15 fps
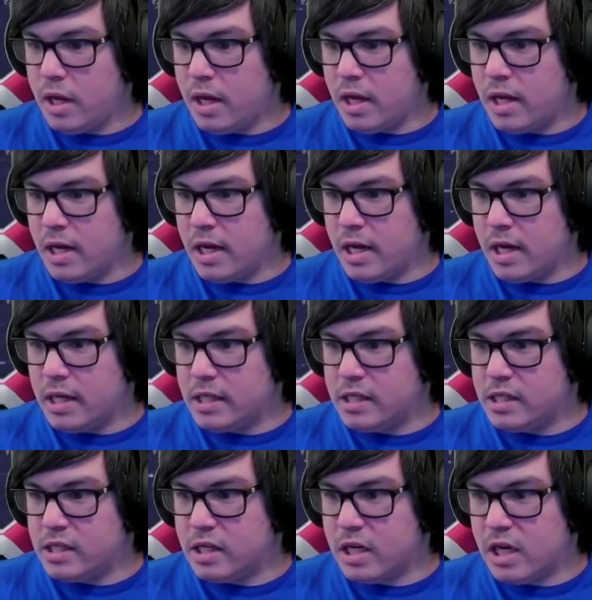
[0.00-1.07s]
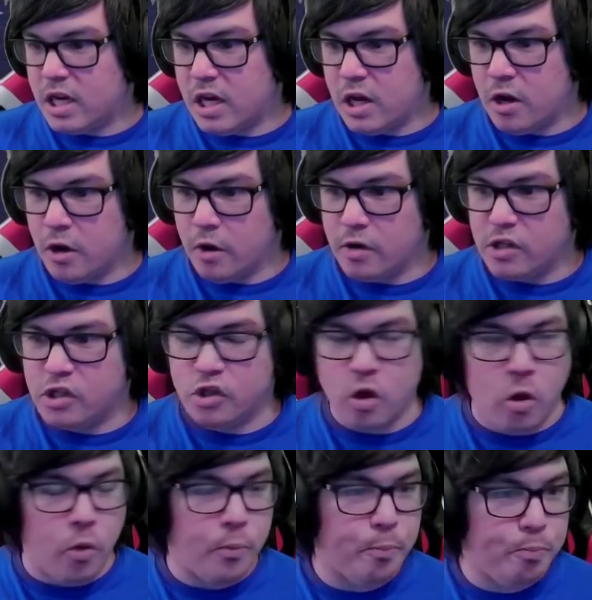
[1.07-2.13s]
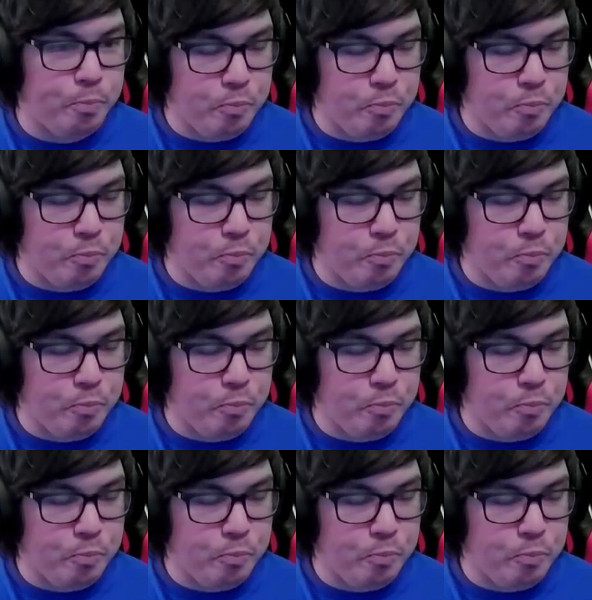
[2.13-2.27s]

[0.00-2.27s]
It's here. So